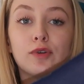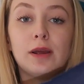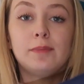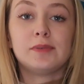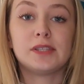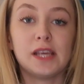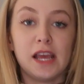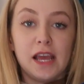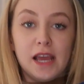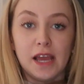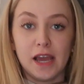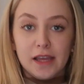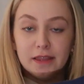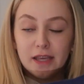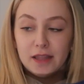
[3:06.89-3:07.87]
rips,
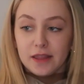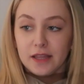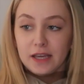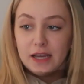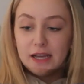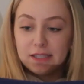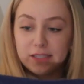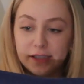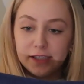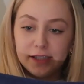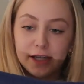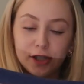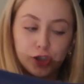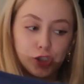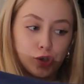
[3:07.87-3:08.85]
and then it has this
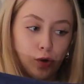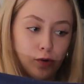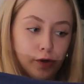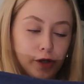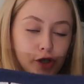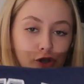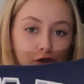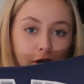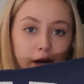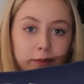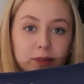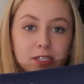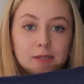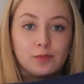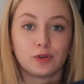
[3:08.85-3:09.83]
like shoulder
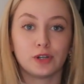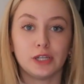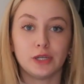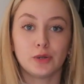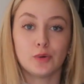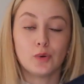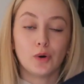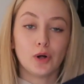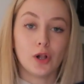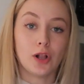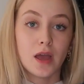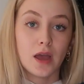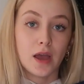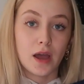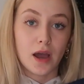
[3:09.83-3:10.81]
strap that's pretty cool.